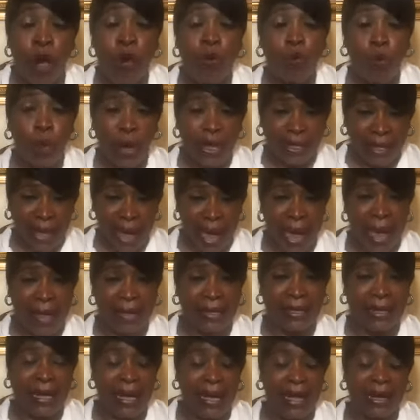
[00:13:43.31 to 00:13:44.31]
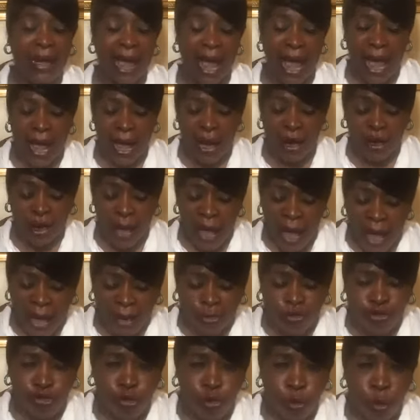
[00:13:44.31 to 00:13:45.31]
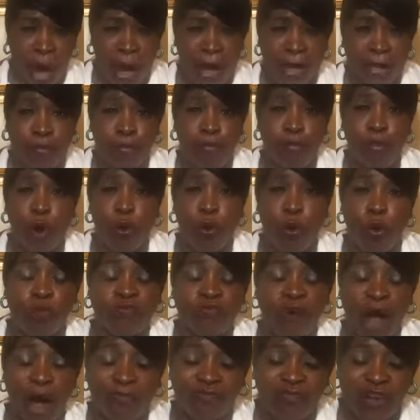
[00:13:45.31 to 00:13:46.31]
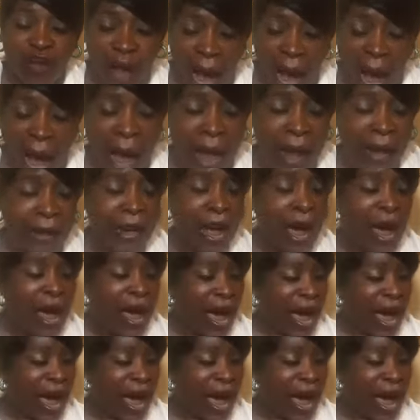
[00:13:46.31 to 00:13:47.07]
We can't get a, a great move move of God,